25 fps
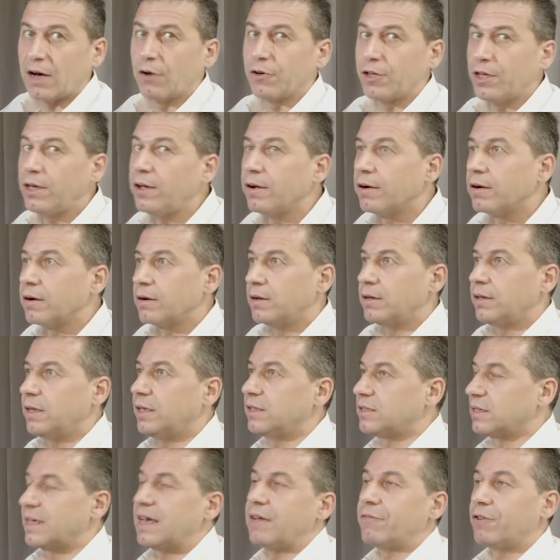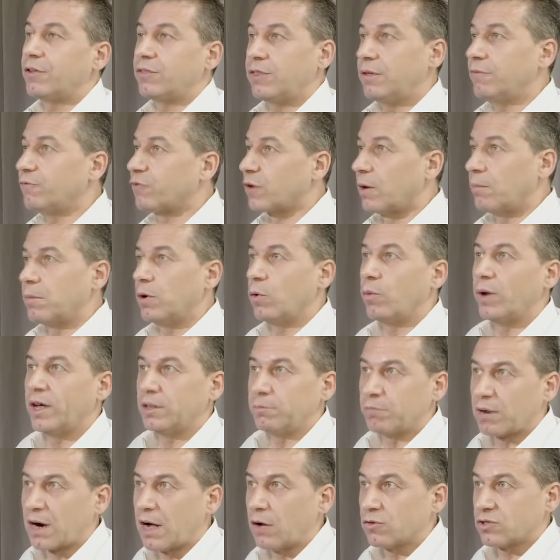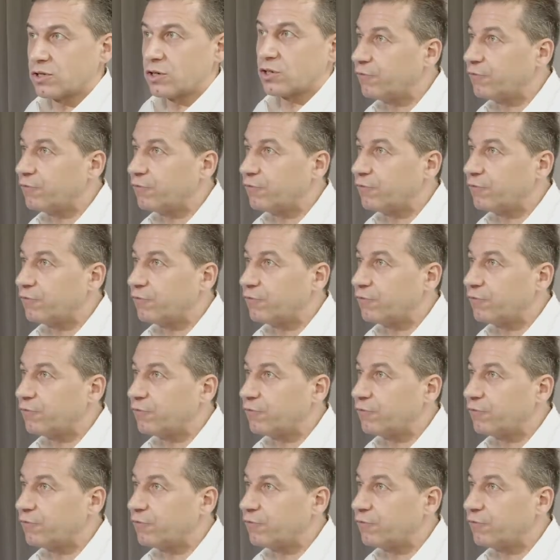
here, it's everything from a web browser.